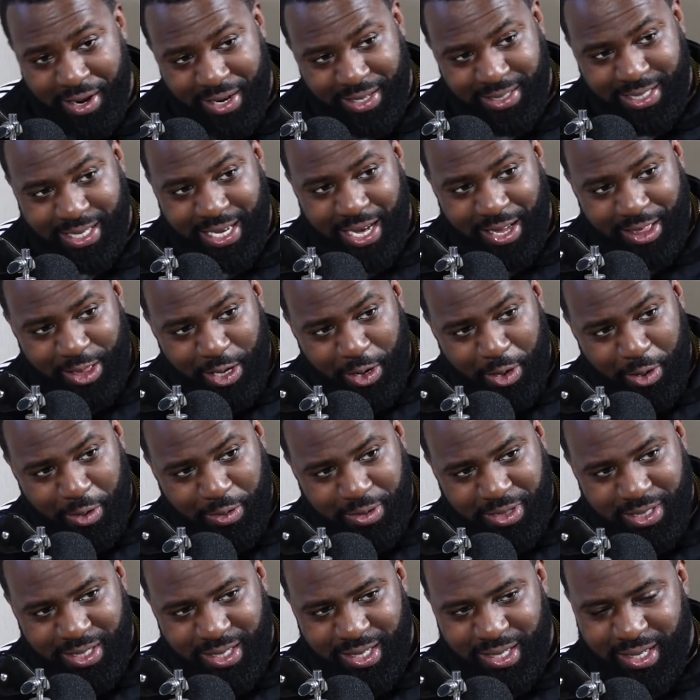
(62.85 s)
it is to get
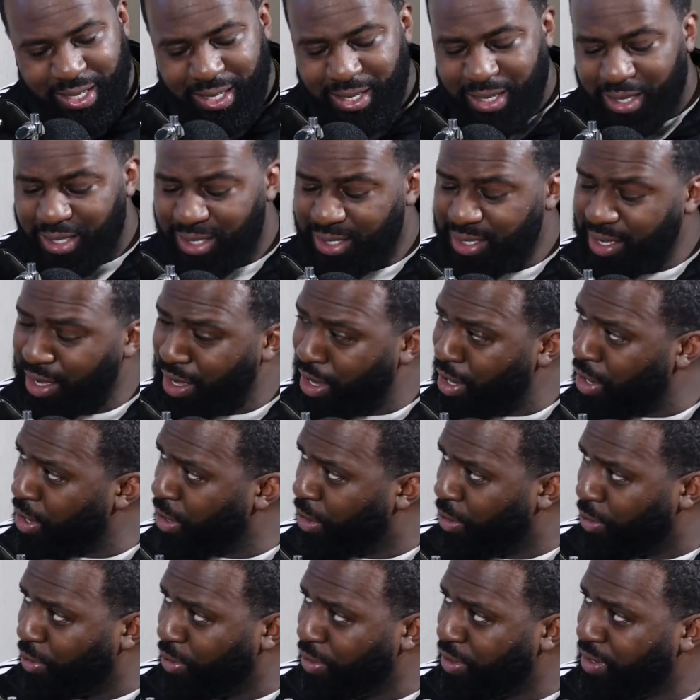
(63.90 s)
those?
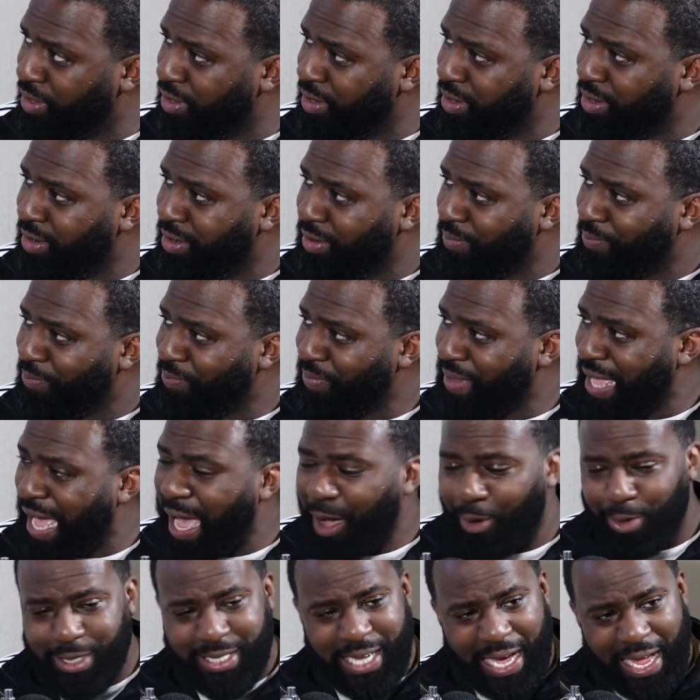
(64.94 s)
Yo,
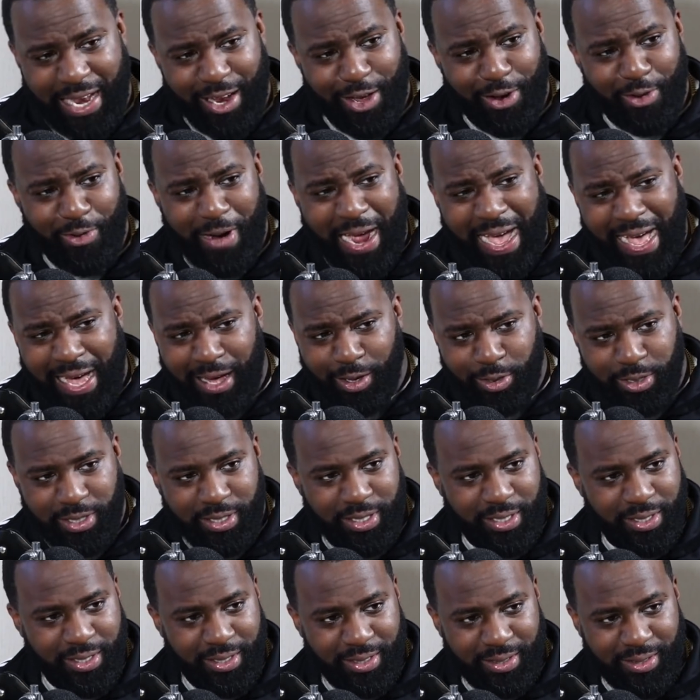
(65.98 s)
I was kind of
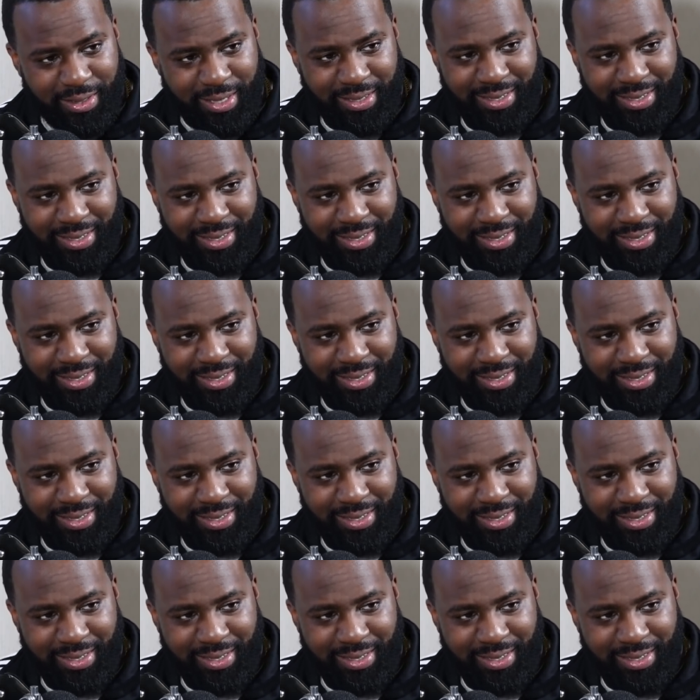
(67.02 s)
aroused. I